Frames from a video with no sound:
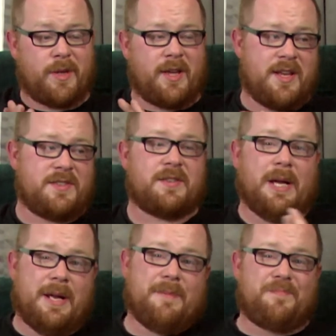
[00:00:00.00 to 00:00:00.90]
because
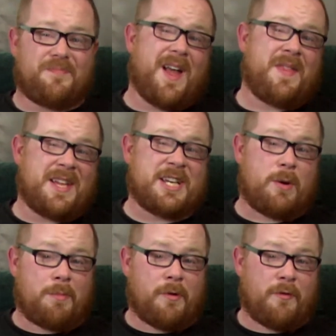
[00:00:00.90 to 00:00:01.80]
that's how
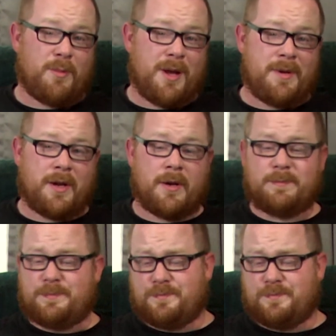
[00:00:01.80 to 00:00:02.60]
I prefer my beer.